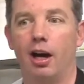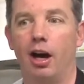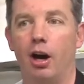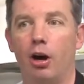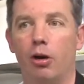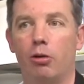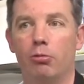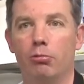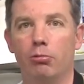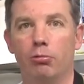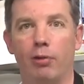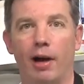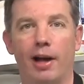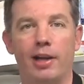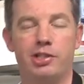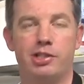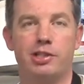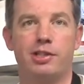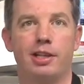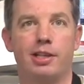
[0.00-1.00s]
a whole
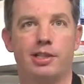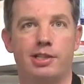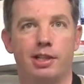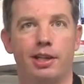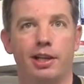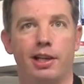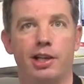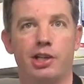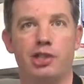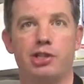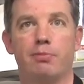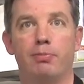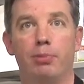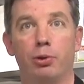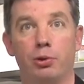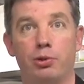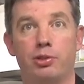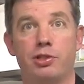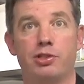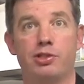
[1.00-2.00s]
range of things that the kitchen
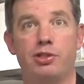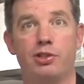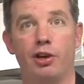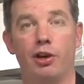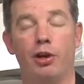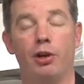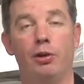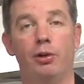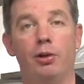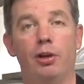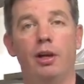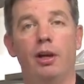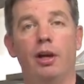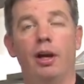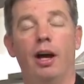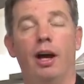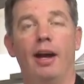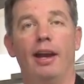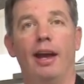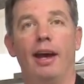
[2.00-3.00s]
porters do,
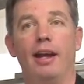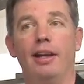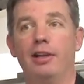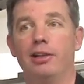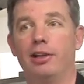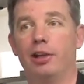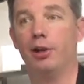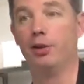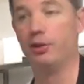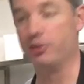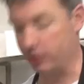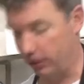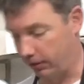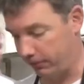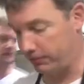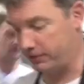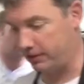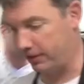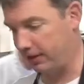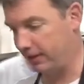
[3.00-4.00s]
and that includes
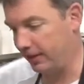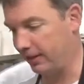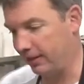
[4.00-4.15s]
obviously